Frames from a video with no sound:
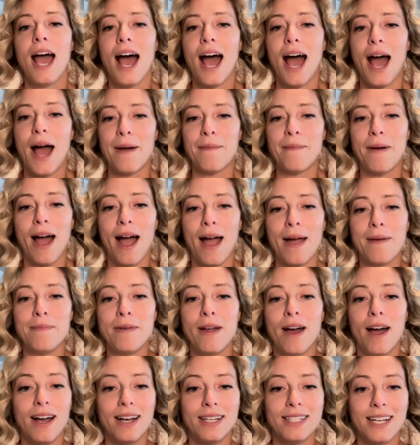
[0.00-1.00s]
I'm
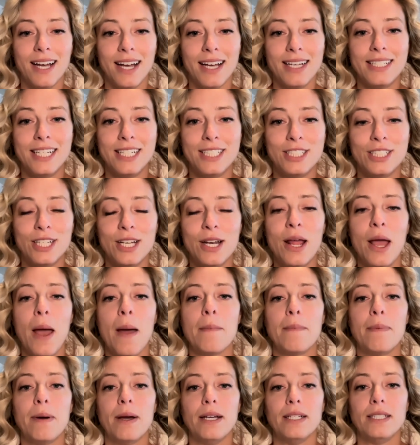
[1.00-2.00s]
not a dietitian,
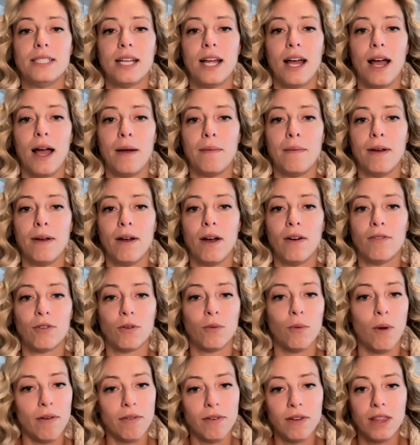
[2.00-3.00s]
but
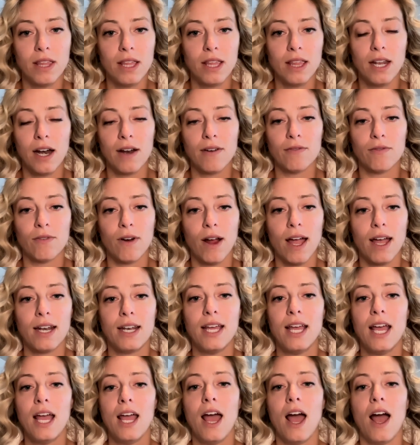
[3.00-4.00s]
from everything that I've
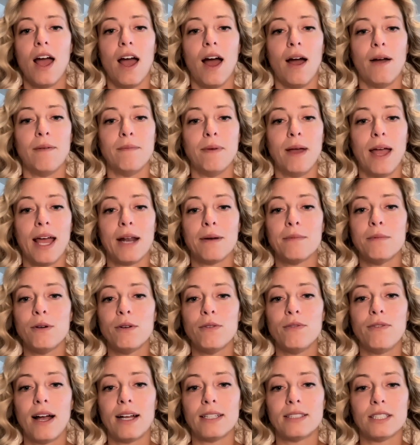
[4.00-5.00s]
read, animal
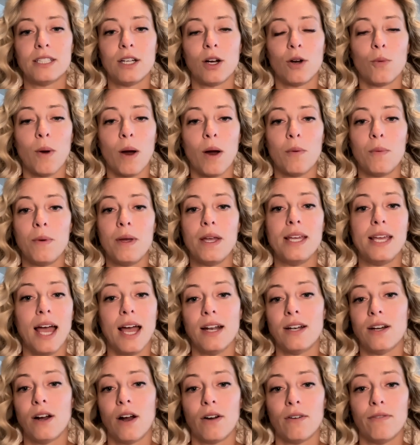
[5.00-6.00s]
fats are where we
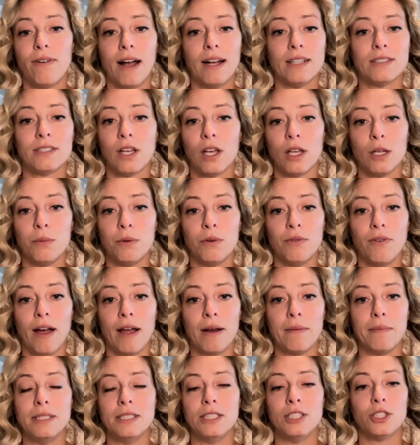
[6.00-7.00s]
get our fat-soluble
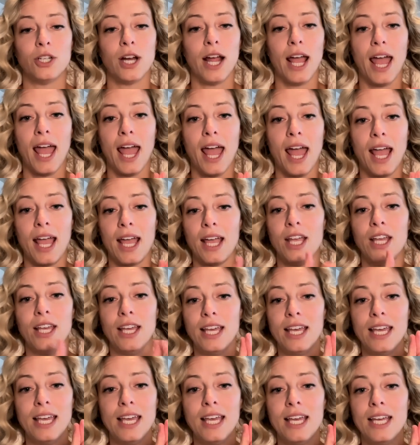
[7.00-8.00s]
vitamins, your A,
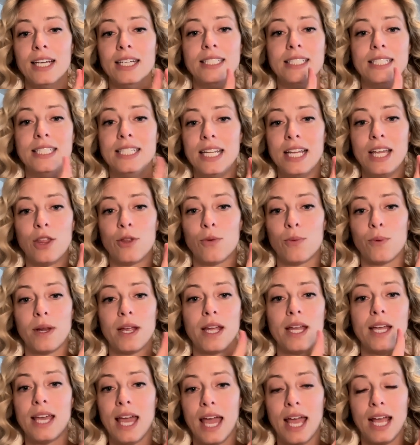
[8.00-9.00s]
E,
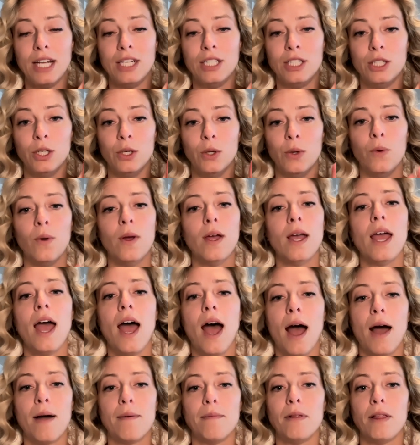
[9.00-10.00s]
D3, K2.
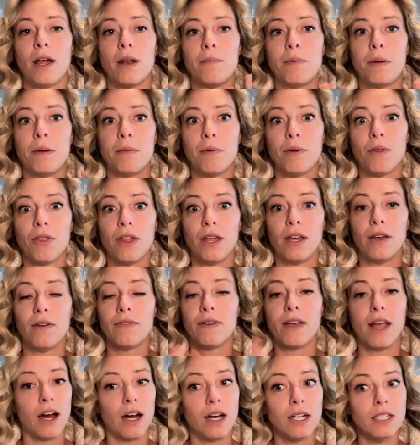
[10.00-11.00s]
A lot of people think of
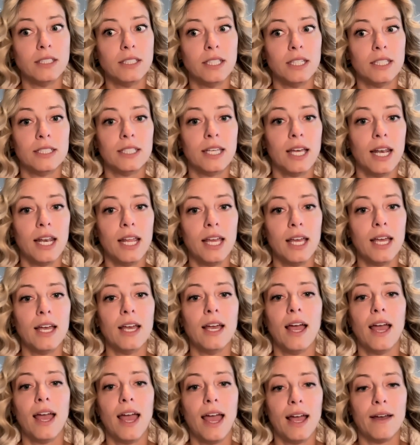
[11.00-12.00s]
carrots as
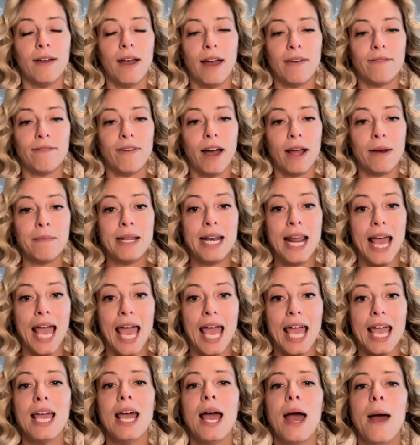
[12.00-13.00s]
getting a vitamin
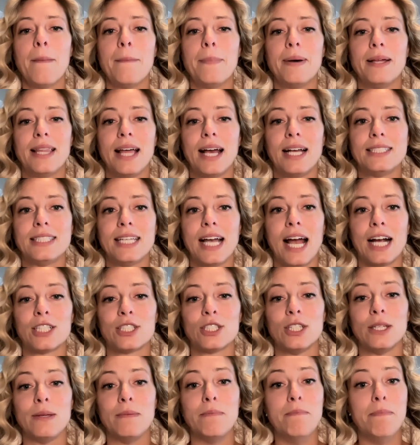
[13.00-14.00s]
A, but that's
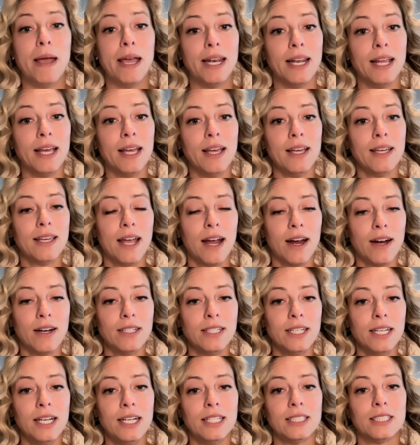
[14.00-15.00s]
actually beta
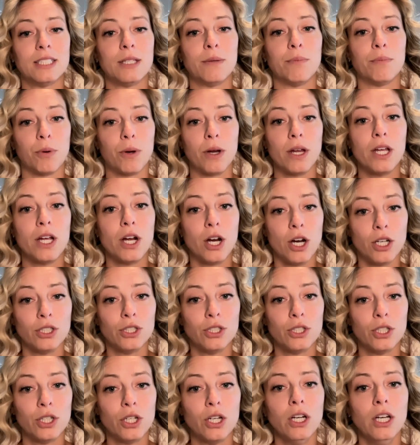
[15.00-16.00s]
carotene. It's the
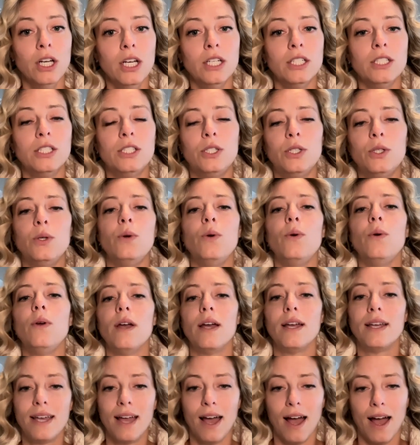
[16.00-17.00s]
precursor to
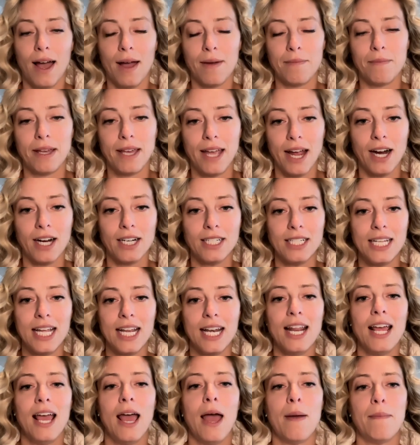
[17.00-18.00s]

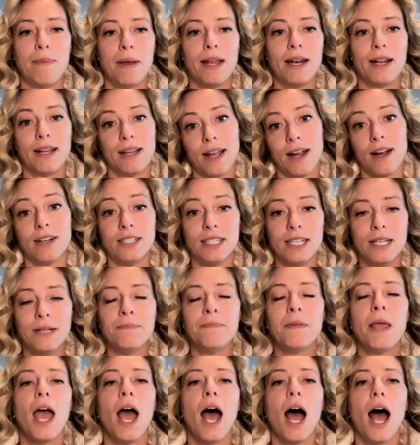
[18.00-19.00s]
carotene, beta
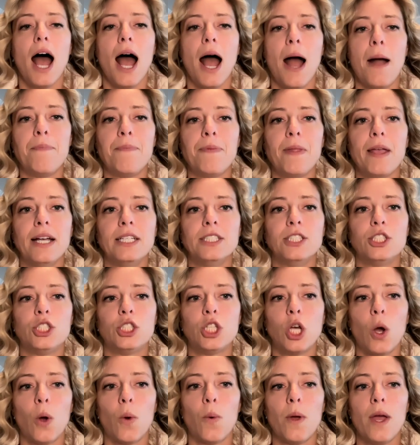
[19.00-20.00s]
carotene. And
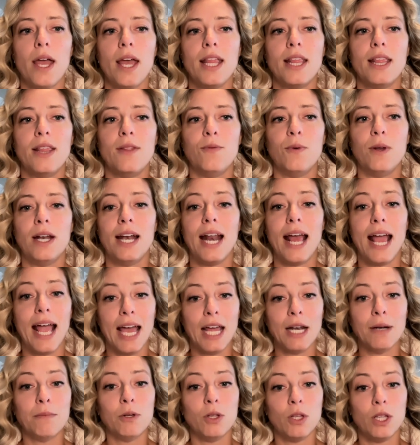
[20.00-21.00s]
so when an
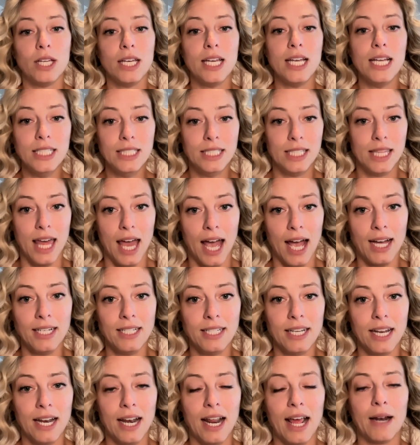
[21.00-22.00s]
animal eats
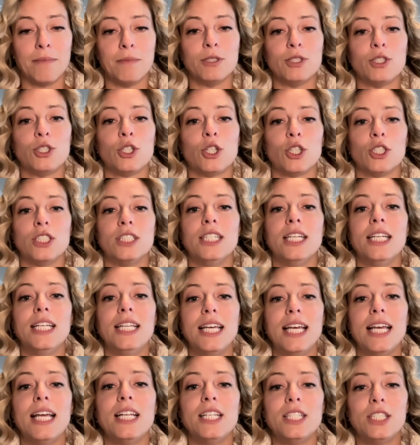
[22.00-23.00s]
that, an animal turns it
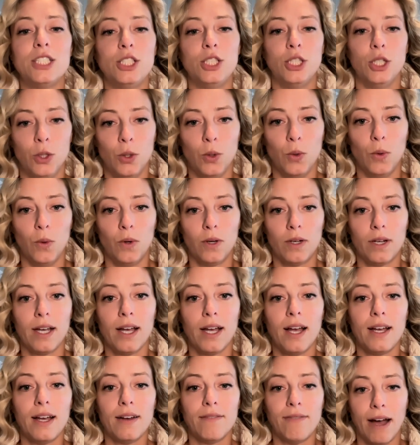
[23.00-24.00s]
into
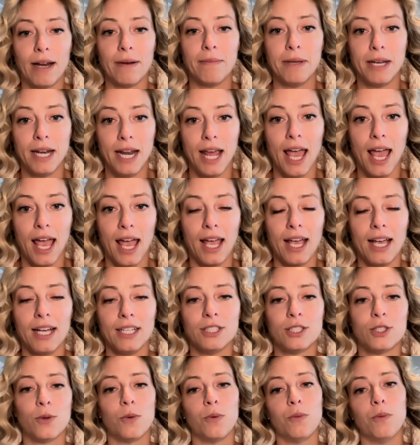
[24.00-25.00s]
vitamin A.
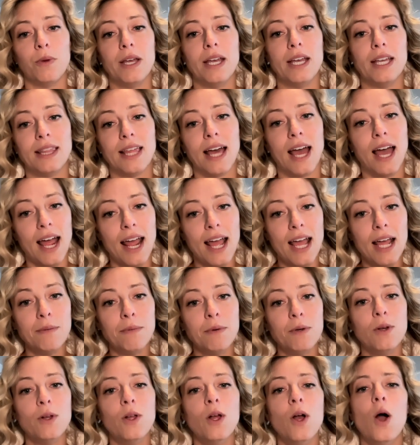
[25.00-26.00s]
And so when we eat that
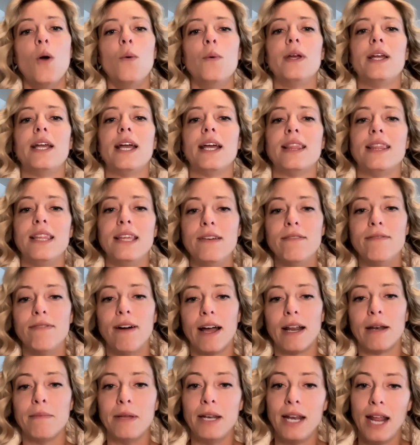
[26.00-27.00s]
animal, we get the
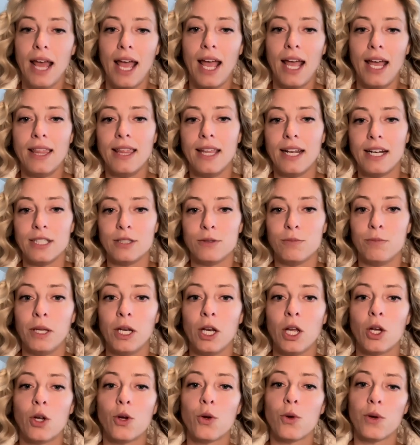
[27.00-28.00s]
vitamin A that has
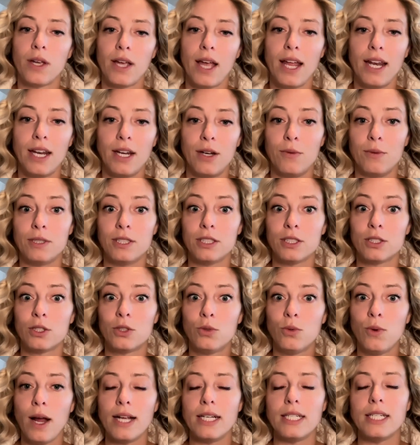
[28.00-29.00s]
been created, which is
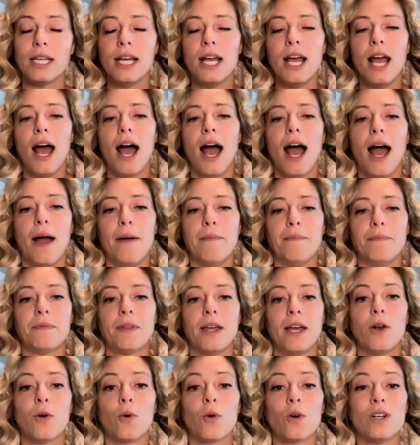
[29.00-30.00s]
great.
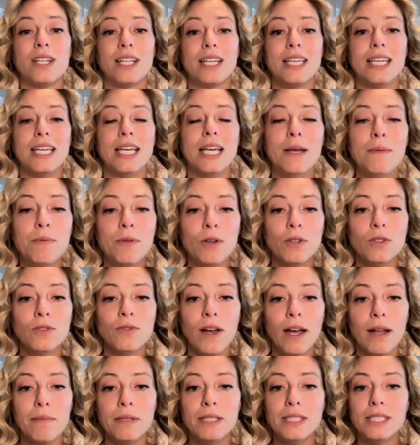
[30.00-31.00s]
In order to keep those
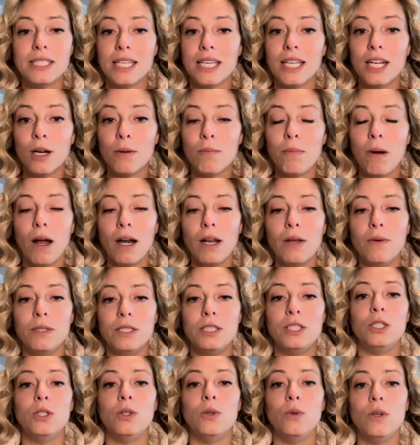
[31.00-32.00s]
vitamins in our body, we
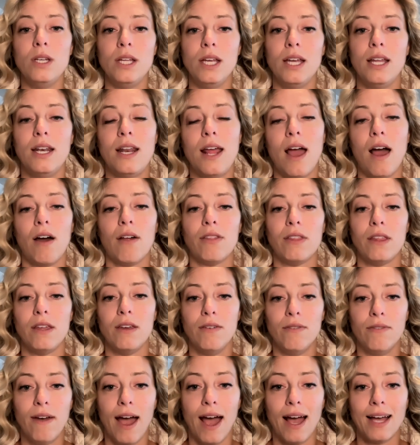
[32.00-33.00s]
do need healthy
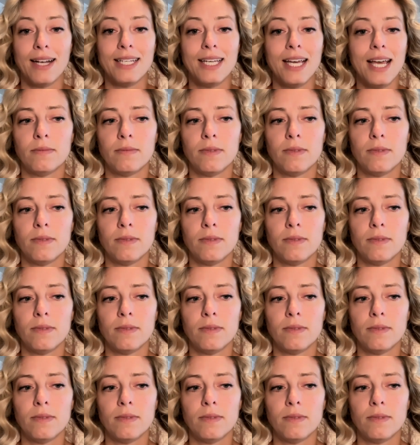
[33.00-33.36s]
fat.